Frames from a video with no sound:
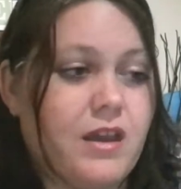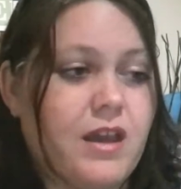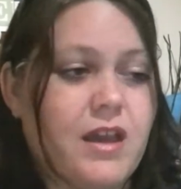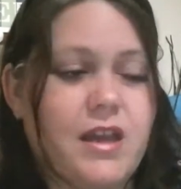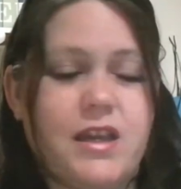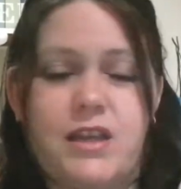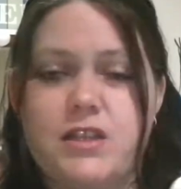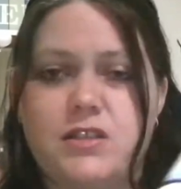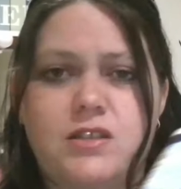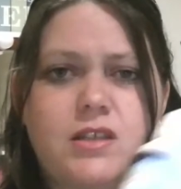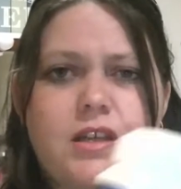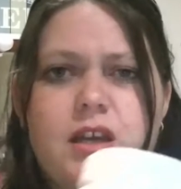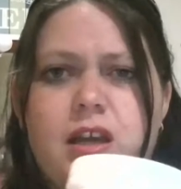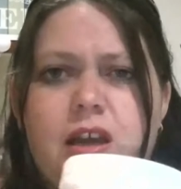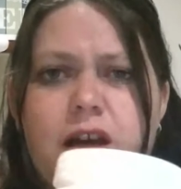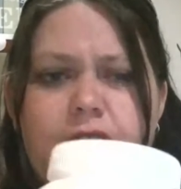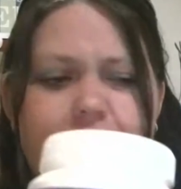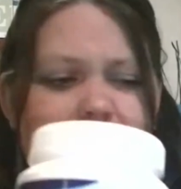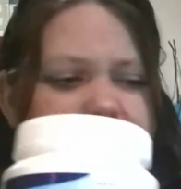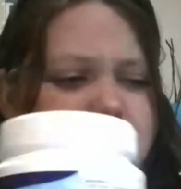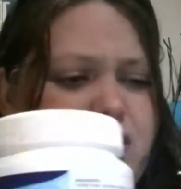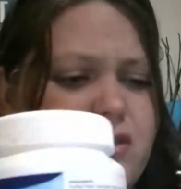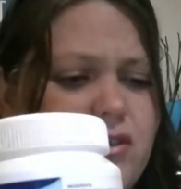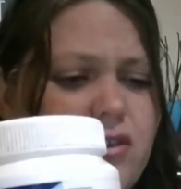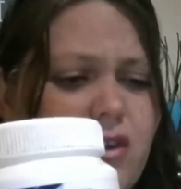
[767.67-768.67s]
It's
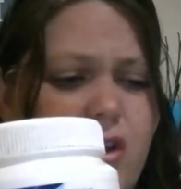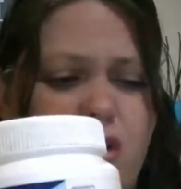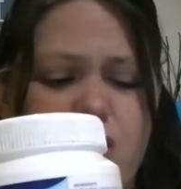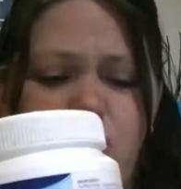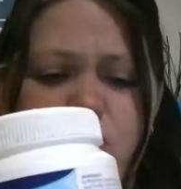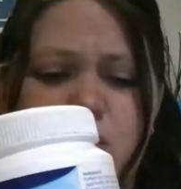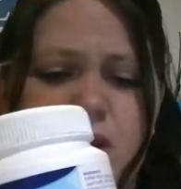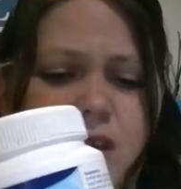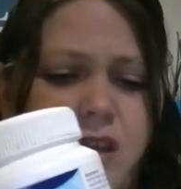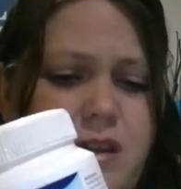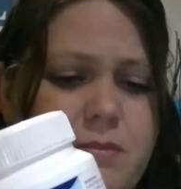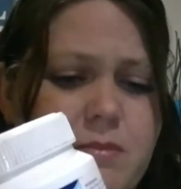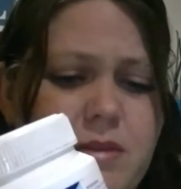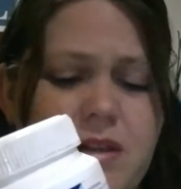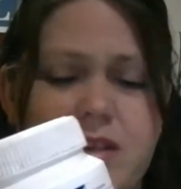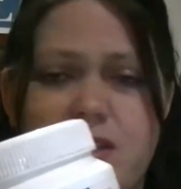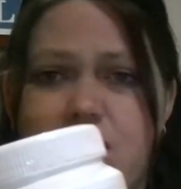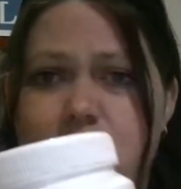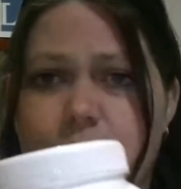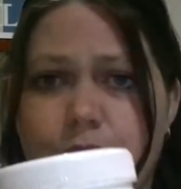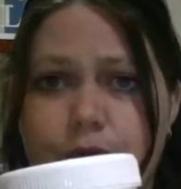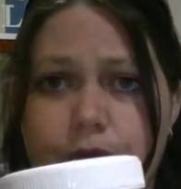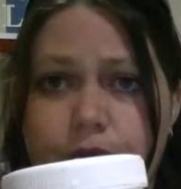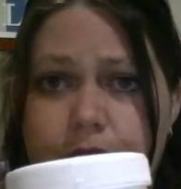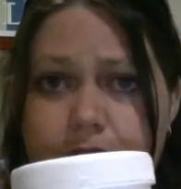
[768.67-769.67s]
not recommended
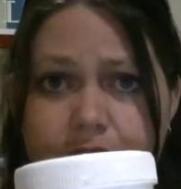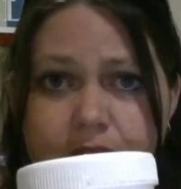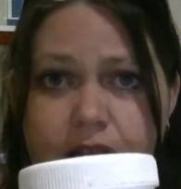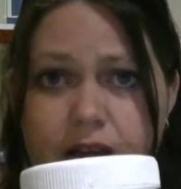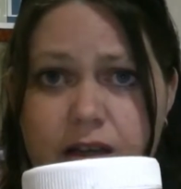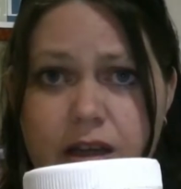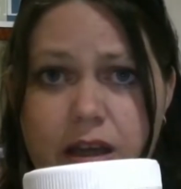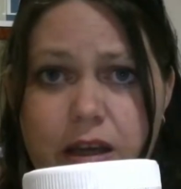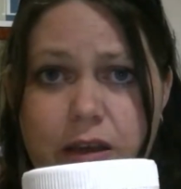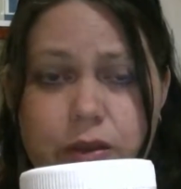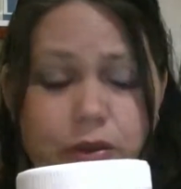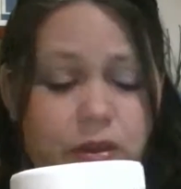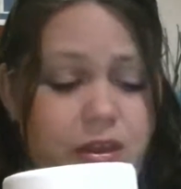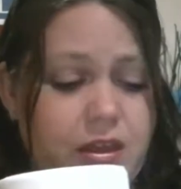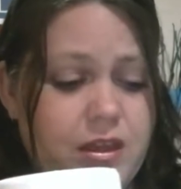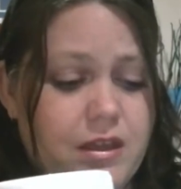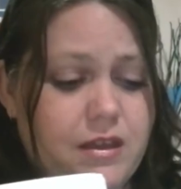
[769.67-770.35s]
for underneath